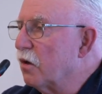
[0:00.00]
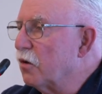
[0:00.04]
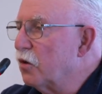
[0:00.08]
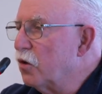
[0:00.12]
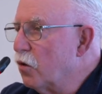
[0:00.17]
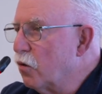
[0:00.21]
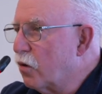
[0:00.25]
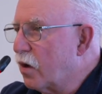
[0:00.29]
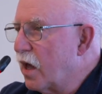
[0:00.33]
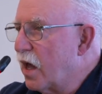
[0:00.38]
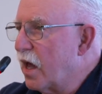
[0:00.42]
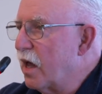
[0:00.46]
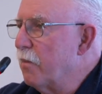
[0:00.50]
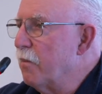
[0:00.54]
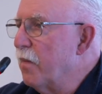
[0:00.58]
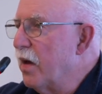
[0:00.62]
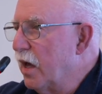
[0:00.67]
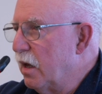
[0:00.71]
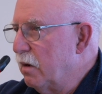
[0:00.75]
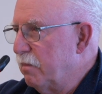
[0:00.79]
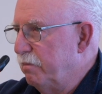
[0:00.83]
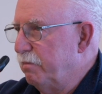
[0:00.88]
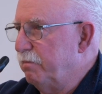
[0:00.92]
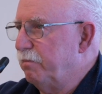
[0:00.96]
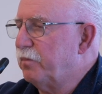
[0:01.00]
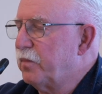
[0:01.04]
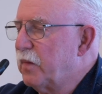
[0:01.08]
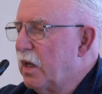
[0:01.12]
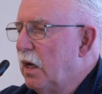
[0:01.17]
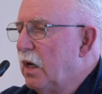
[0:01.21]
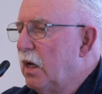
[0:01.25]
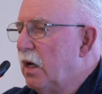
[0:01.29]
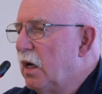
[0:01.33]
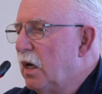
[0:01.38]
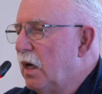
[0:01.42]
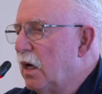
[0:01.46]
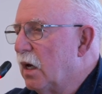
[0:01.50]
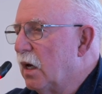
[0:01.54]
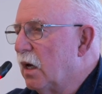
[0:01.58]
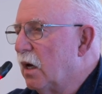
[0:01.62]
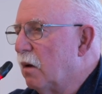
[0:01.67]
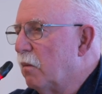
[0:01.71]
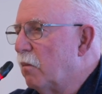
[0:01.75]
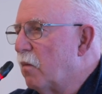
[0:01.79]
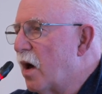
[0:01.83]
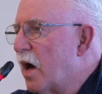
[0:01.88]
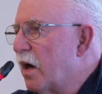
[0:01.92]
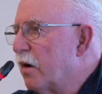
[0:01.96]
UK Met
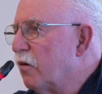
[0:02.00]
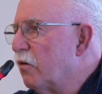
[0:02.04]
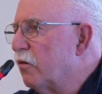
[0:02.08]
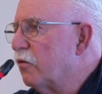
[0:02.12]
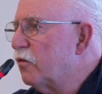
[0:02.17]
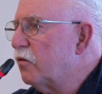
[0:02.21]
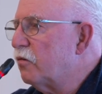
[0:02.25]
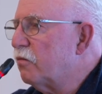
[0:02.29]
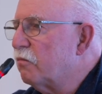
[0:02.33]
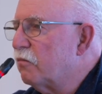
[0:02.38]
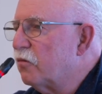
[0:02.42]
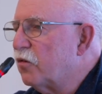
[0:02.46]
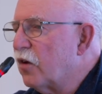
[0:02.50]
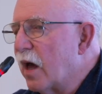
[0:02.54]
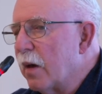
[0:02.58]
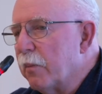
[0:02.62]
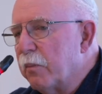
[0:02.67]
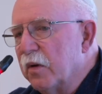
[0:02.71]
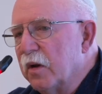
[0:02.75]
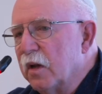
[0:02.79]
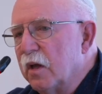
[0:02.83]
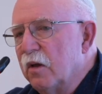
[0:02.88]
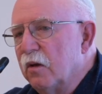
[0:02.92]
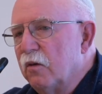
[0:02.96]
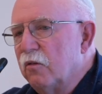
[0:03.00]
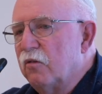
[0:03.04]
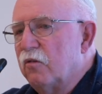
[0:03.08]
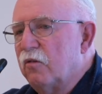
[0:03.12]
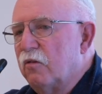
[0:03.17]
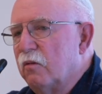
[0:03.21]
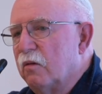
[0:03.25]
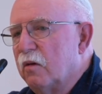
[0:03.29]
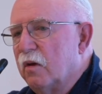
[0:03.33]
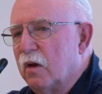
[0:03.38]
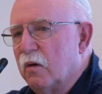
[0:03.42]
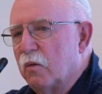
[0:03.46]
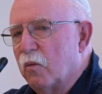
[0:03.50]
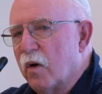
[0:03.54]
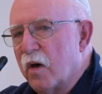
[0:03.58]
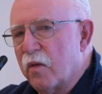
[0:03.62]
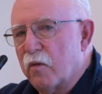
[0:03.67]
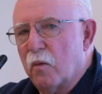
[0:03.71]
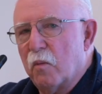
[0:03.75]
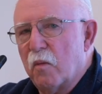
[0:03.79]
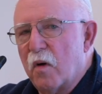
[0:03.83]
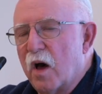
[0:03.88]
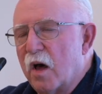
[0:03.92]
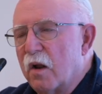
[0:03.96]
models, Japanese
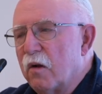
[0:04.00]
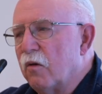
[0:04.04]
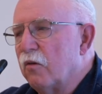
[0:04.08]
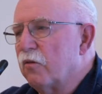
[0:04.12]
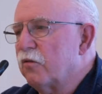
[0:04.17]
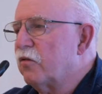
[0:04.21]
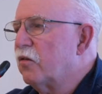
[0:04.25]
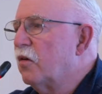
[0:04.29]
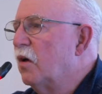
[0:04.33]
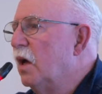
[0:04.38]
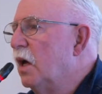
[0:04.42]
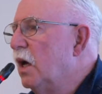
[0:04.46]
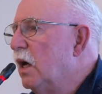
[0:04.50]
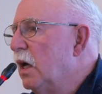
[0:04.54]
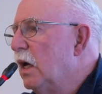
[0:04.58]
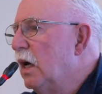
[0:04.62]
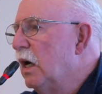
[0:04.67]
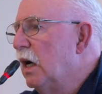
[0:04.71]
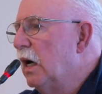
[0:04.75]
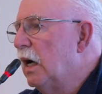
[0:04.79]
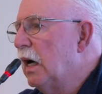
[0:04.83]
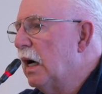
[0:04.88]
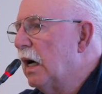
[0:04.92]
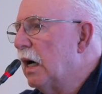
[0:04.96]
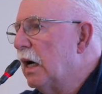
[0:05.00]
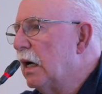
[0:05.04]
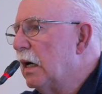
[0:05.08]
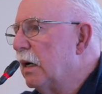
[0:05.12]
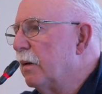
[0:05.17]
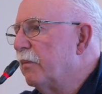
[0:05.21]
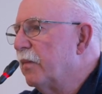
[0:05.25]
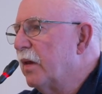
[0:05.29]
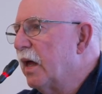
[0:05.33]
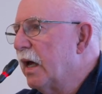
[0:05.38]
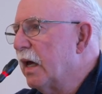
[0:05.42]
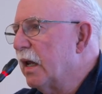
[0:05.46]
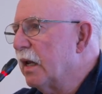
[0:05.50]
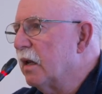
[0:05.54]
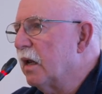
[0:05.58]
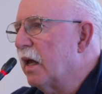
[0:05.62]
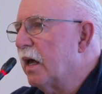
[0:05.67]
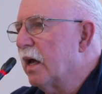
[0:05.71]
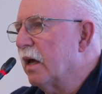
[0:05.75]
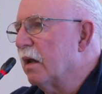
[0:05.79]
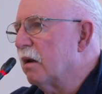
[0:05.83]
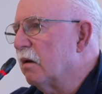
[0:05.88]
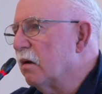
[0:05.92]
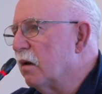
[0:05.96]
weather models, and
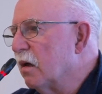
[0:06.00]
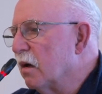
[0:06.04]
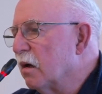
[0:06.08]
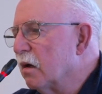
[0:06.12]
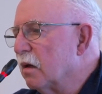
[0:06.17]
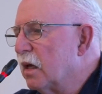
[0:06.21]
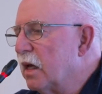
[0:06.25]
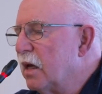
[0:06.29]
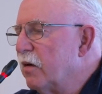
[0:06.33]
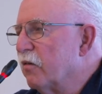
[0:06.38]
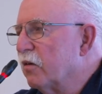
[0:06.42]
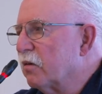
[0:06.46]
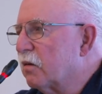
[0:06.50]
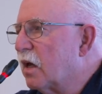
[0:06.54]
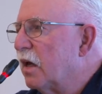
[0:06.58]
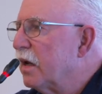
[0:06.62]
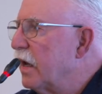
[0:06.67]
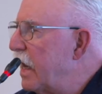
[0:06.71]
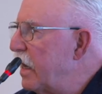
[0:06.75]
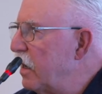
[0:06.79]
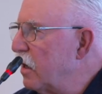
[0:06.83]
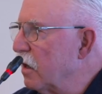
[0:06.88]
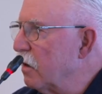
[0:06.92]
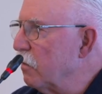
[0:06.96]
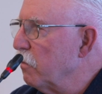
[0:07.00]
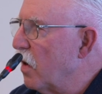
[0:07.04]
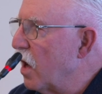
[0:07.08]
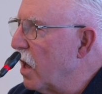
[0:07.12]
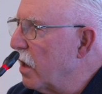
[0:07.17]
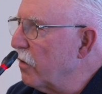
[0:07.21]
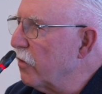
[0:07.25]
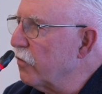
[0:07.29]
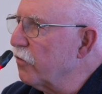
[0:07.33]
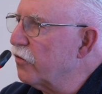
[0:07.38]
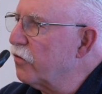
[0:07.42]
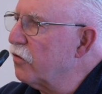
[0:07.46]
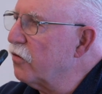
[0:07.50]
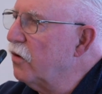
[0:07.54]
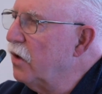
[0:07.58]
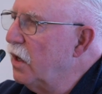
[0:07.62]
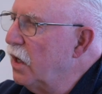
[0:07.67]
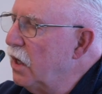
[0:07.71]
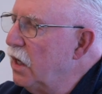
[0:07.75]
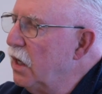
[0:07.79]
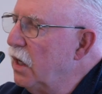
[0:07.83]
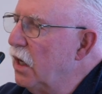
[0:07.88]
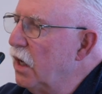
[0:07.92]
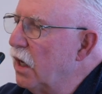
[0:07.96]
even Canadian models.
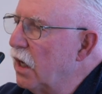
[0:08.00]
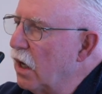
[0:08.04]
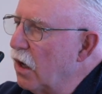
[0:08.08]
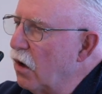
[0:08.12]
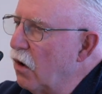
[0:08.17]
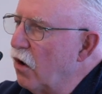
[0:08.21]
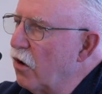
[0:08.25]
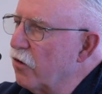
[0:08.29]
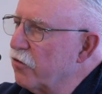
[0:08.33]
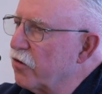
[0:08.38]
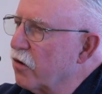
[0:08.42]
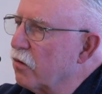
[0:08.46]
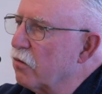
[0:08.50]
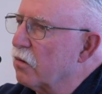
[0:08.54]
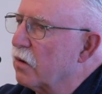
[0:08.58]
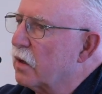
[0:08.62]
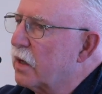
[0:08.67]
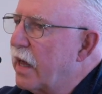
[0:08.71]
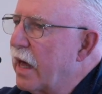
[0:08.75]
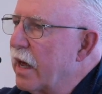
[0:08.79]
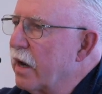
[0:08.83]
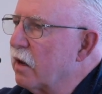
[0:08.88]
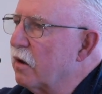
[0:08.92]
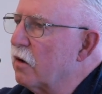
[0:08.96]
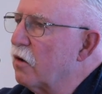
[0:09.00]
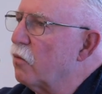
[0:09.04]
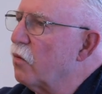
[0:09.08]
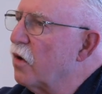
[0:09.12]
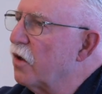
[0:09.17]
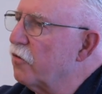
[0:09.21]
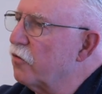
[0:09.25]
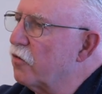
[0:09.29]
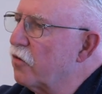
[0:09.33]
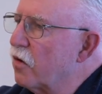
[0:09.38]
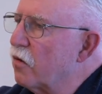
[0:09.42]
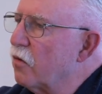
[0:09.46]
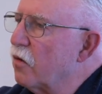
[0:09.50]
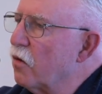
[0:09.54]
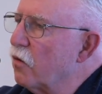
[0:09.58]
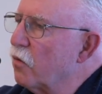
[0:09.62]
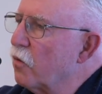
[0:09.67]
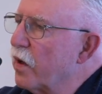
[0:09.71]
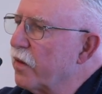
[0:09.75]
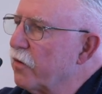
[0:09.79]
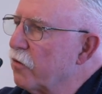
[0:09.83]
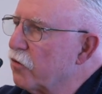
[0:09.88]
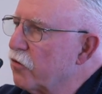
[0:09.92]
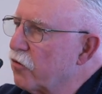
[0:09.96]
Also, Canada runs their own
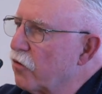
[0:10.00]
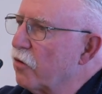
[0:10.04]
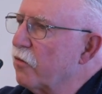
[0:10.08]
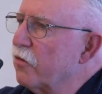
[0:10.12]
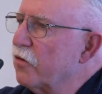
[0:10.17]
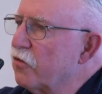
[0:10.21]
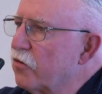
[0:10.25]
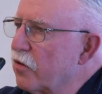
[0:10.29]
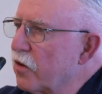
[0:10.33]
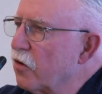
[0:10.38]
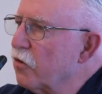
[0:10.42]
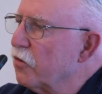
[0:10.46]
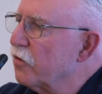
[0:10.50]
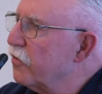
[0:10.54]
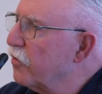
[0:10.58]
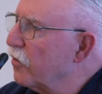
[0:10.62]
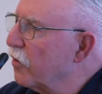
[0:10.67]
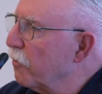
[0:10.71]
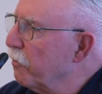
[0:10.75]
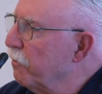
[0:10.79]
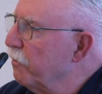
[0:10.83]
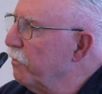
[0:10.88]
weather service there too.